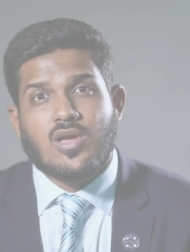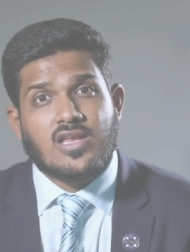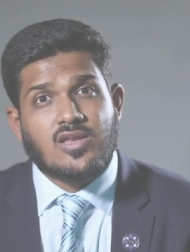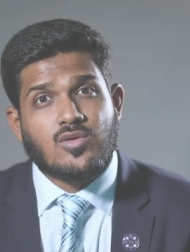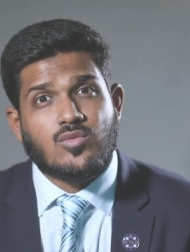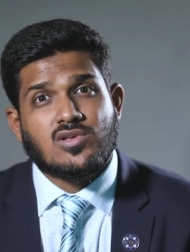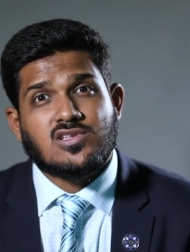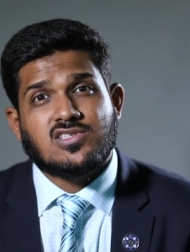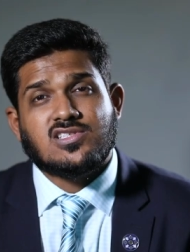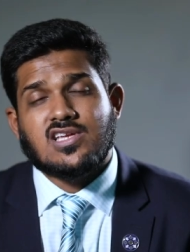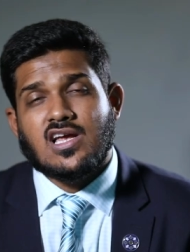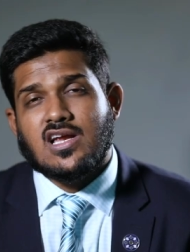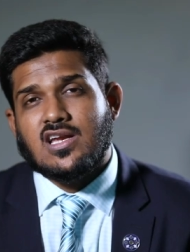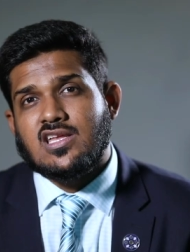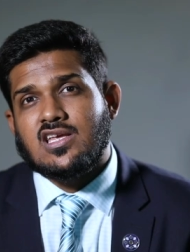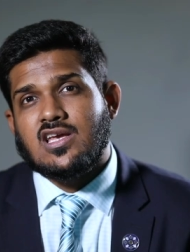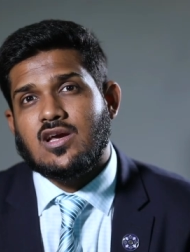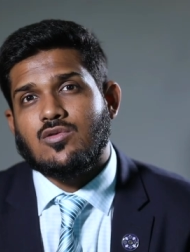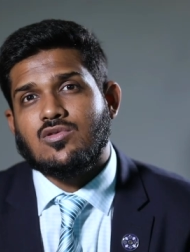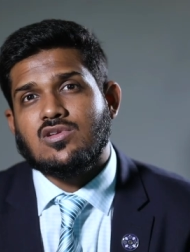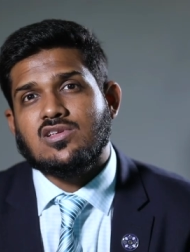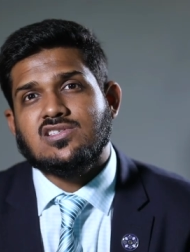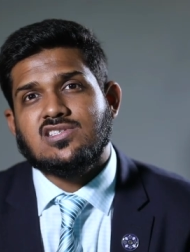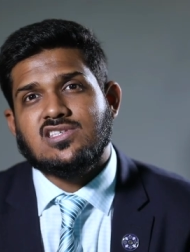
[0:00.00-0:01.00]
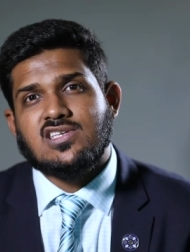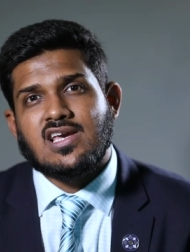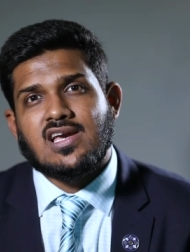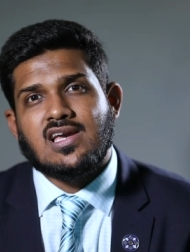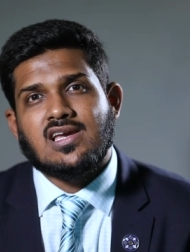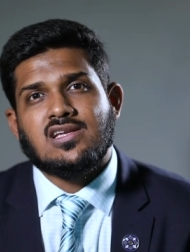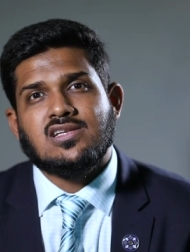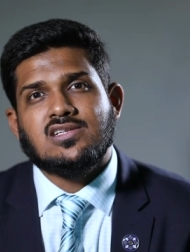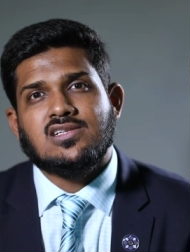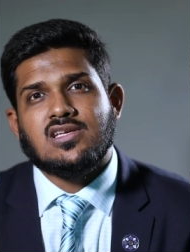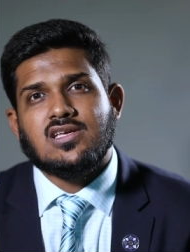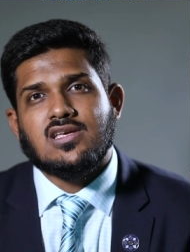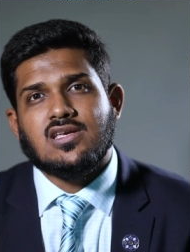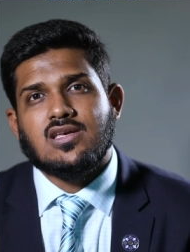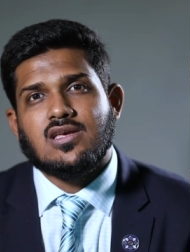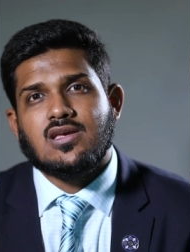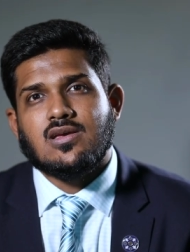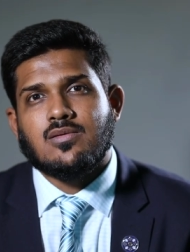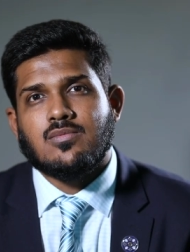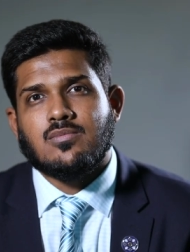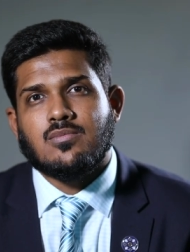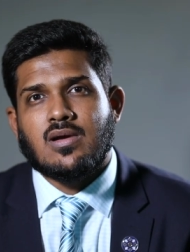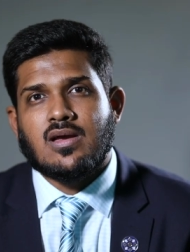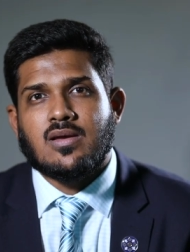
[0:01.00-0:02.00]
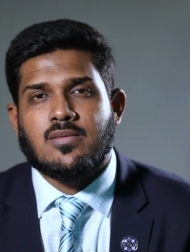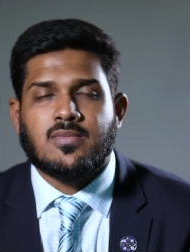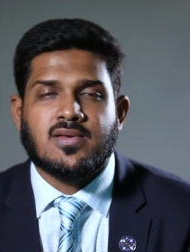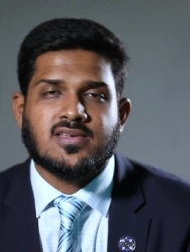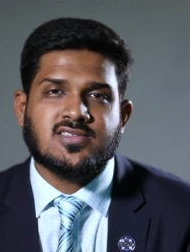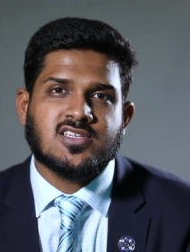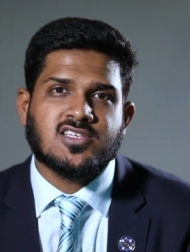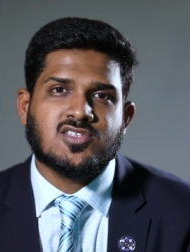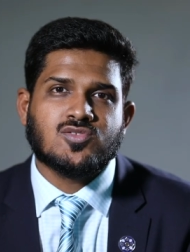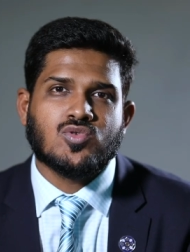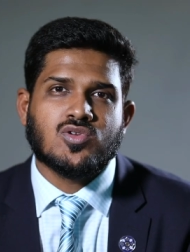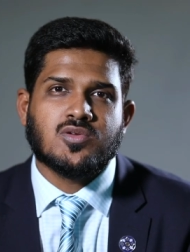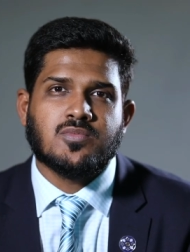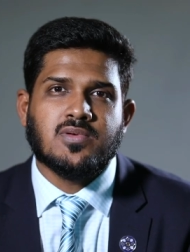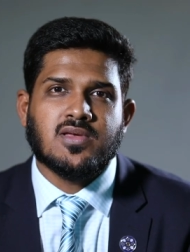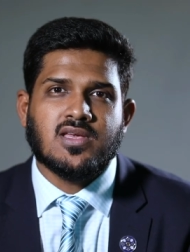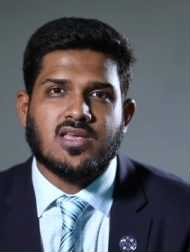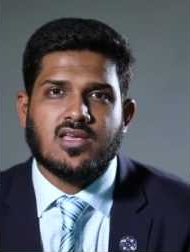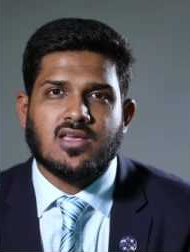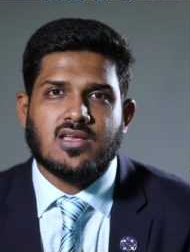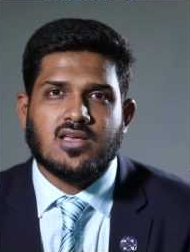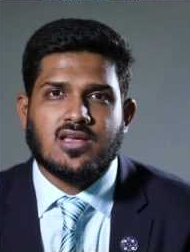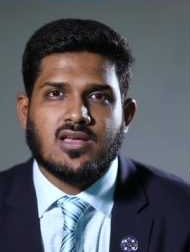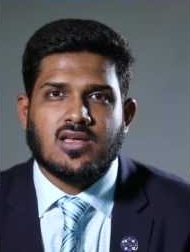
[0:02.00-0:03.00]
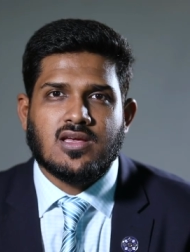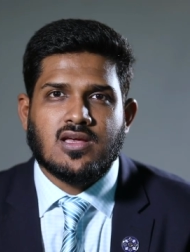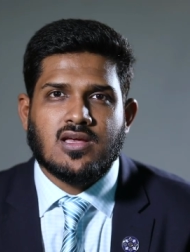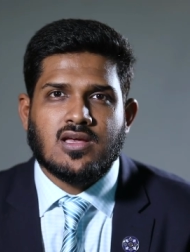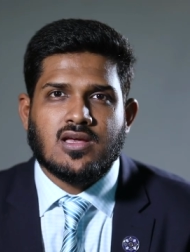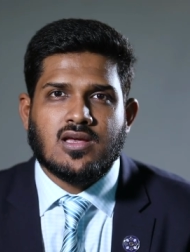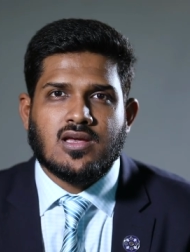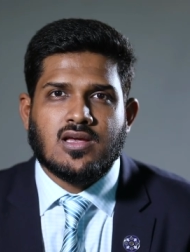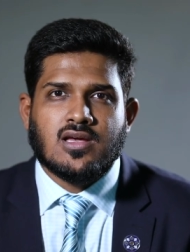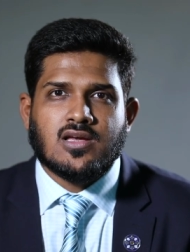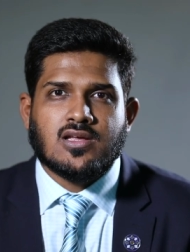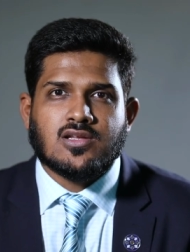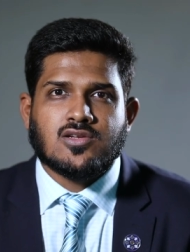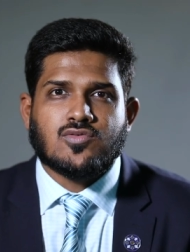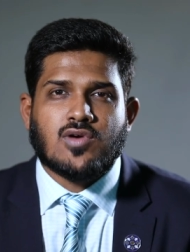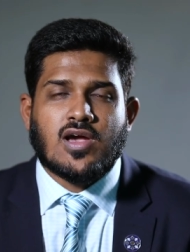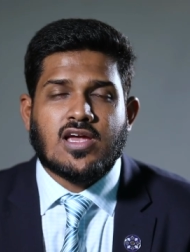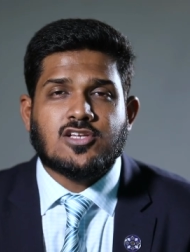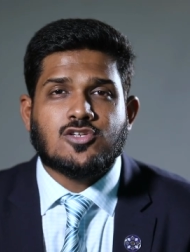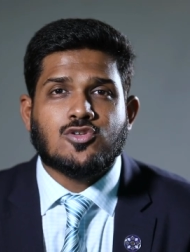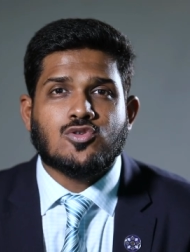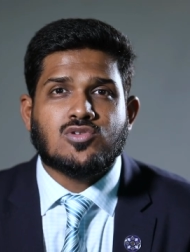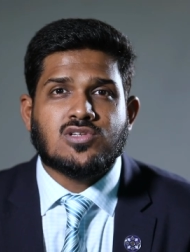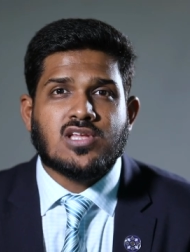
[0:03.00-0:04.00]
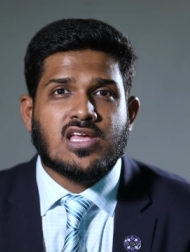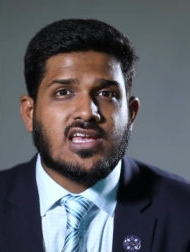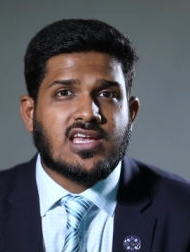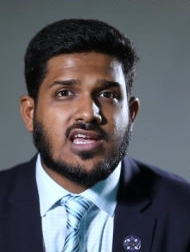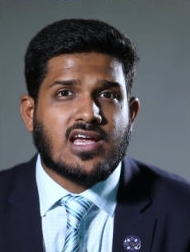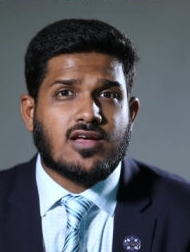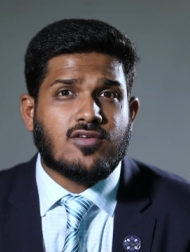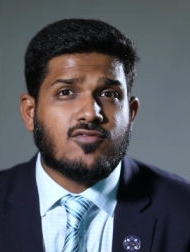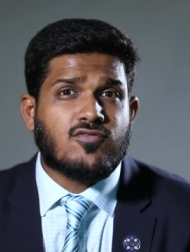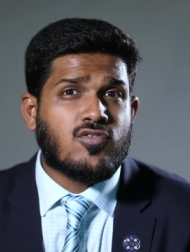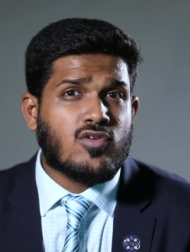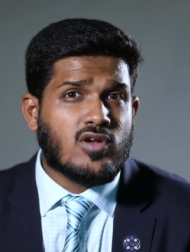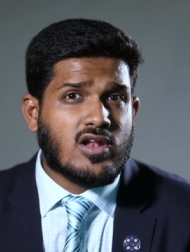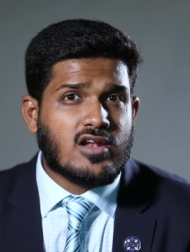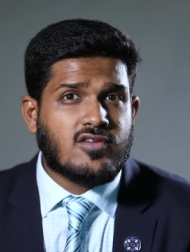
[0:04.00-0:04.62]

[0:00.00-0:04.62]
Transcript: anyone starting out in CILT, my message would be try to take full